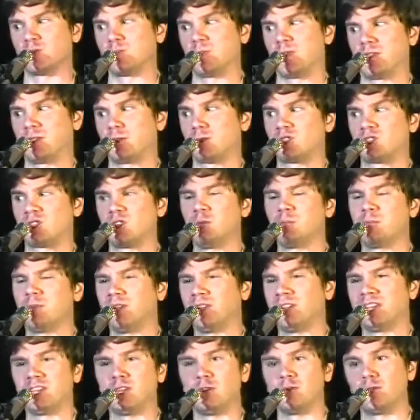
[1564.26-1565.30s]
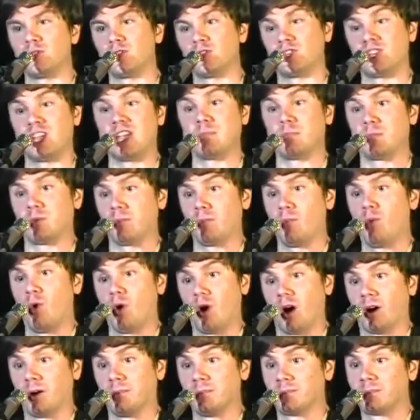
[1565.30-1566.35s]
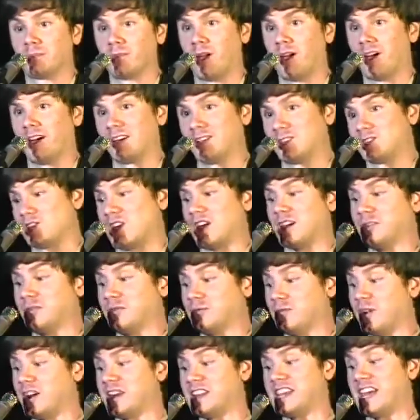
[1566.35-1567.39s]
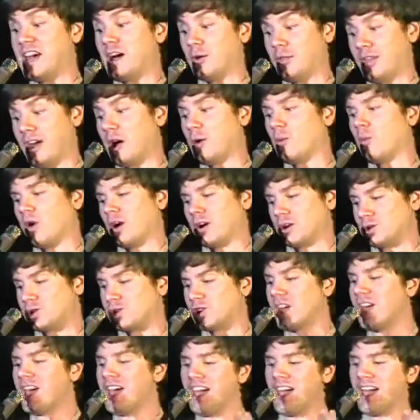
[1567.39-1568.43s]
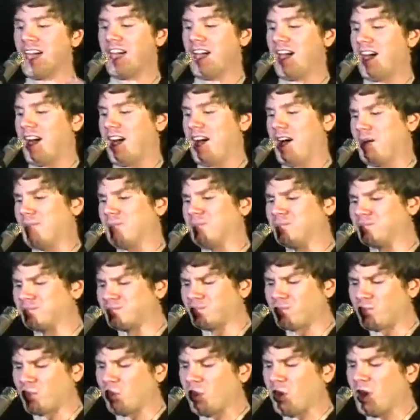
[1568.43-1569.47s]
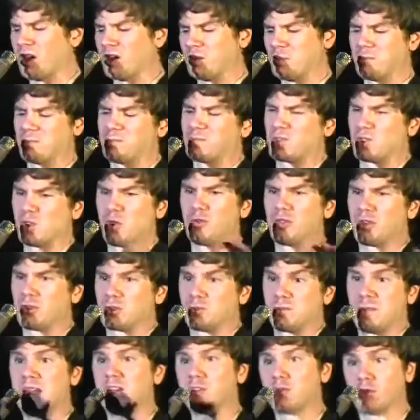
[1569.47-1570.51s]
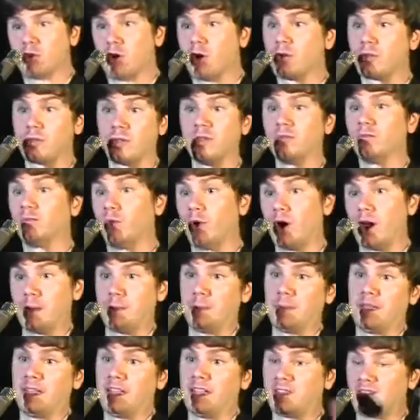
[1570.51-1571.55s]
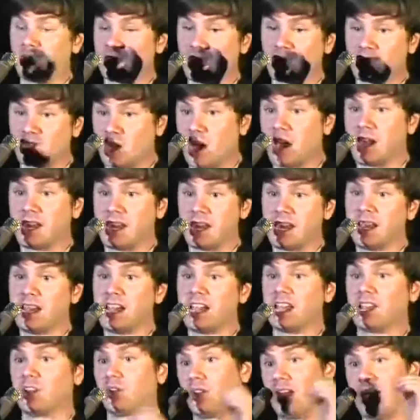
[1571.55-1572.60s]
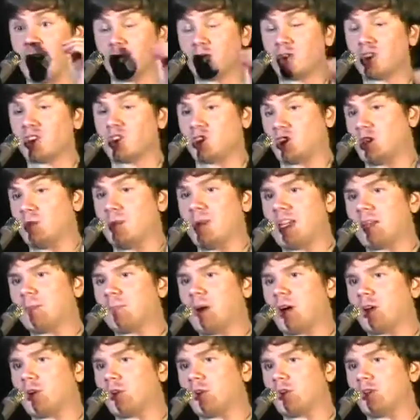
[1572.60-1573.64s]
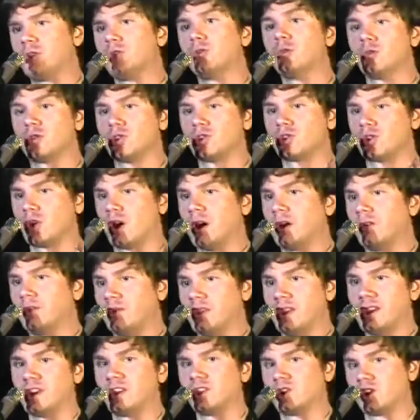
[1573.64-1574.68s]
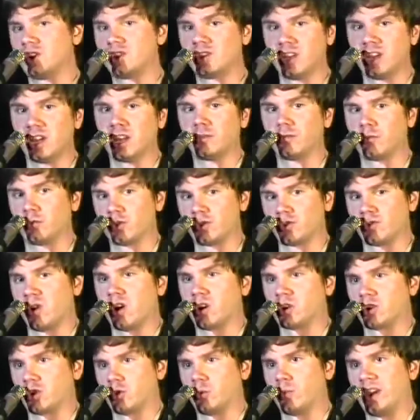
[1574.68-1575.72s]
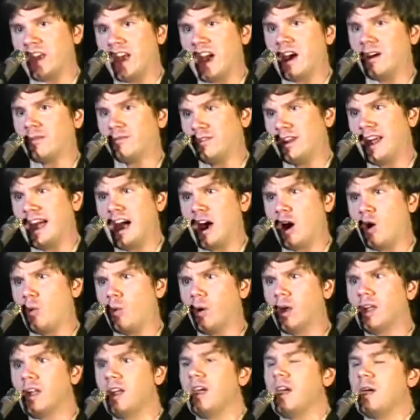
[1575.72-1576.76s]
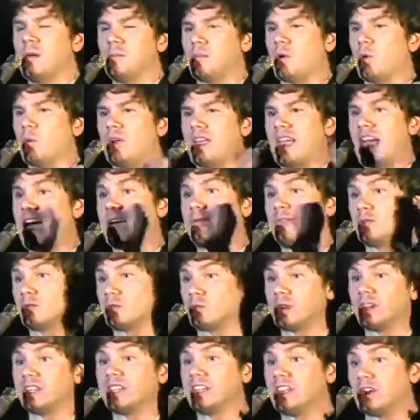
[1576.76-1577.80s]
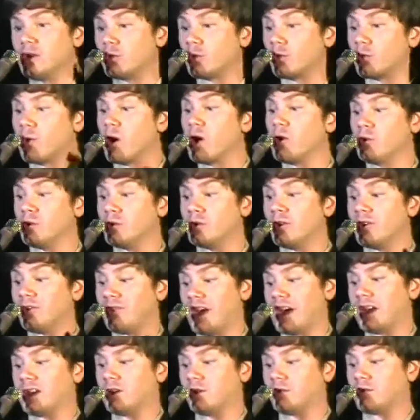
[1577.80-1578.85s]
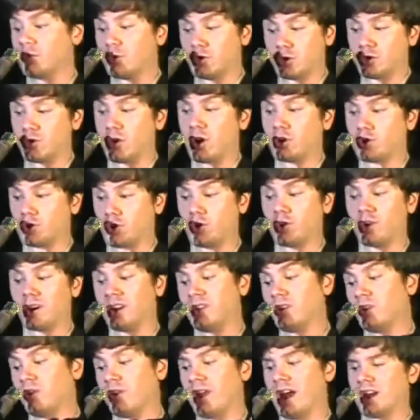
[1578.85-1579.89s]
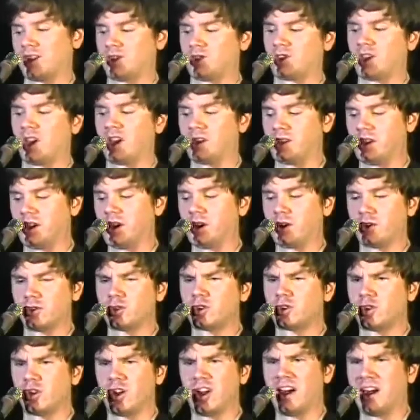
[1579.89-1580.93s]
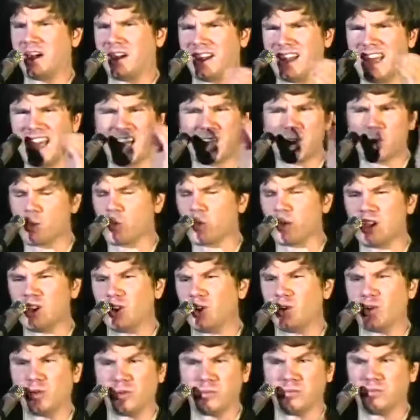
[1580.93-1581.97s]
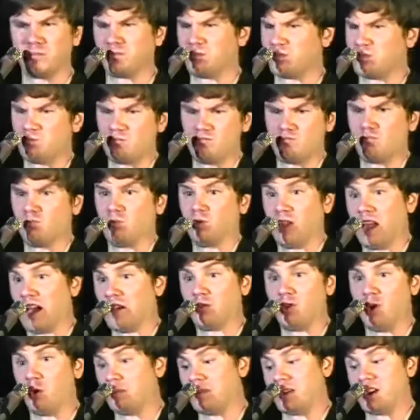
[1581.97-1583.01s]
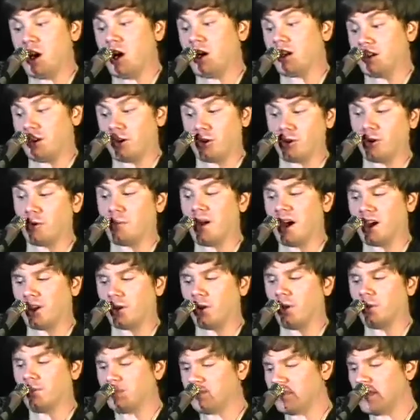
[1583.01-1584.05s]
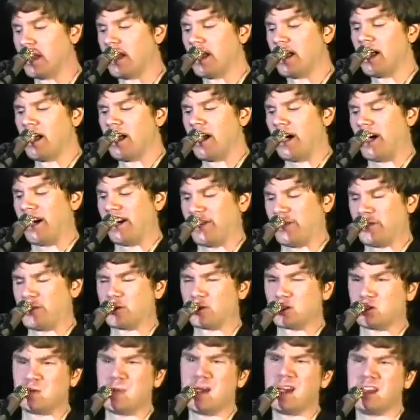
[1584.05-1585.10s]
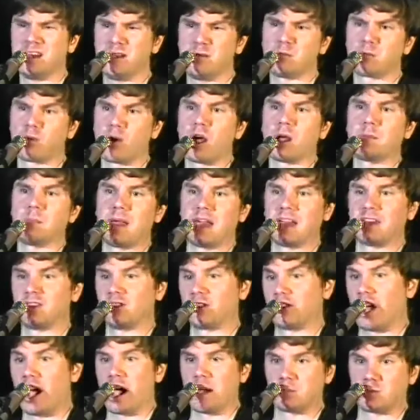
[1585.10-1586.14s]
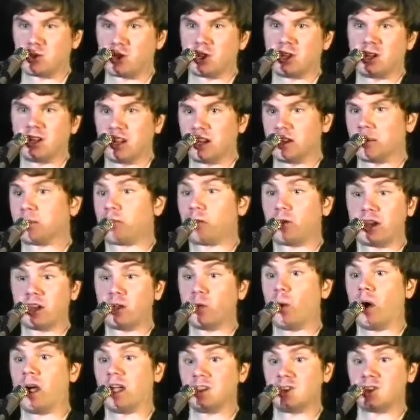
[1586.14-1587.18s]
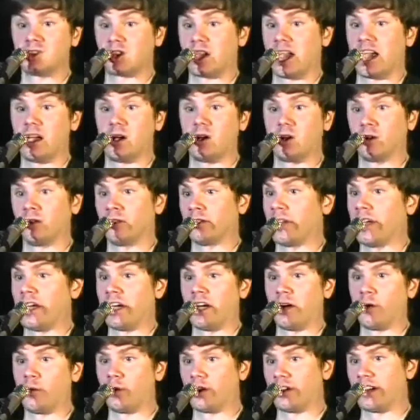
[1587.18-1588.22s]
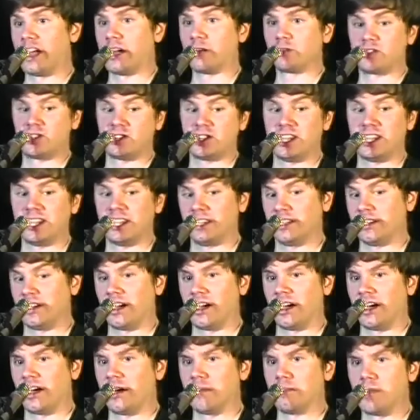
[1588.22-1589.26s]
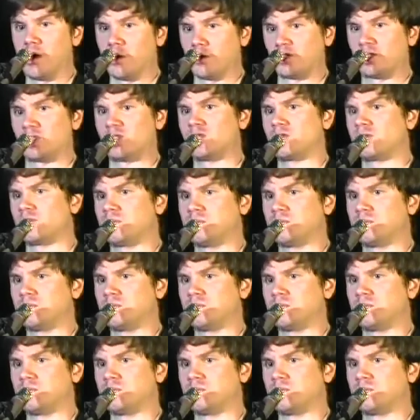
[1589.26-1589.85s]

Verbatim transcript: but they're still billing you the same or more. Uh, it's kind of funny how that works. Um, so there's been growth in VoIP. It's exciting. It allows us to make better use of the existing infrastructure we have now. But we haven't really grown that infrastructure in the last 10 years uh, at a real level beyond incremental. Uh, there's been broadband adoption at a pretty wide scale. Uh, we're now seeing uh, most,